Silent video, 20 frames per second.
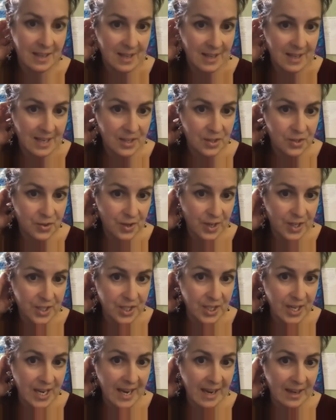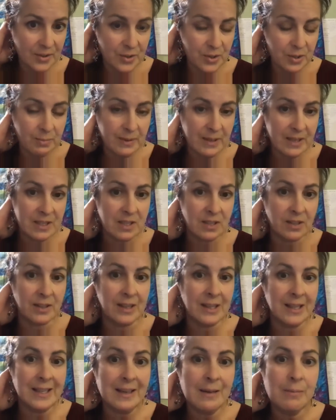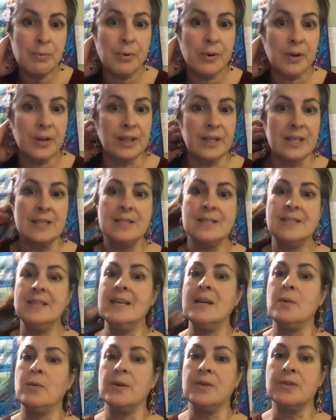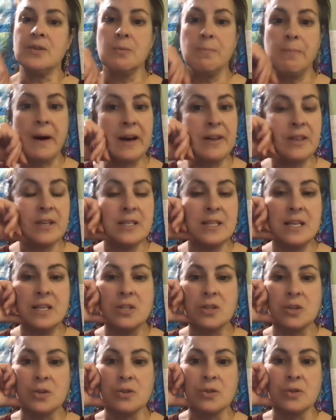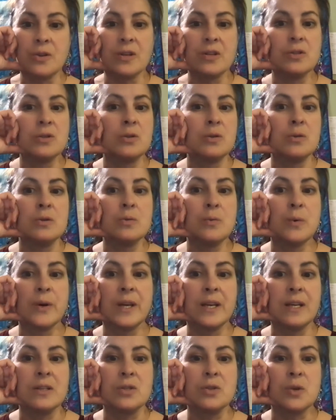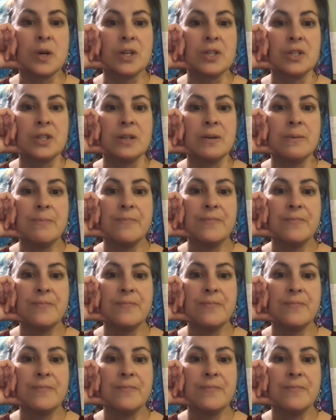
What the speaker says: Instruction has to be deliberately sequenced by the teacher so that students will get instruction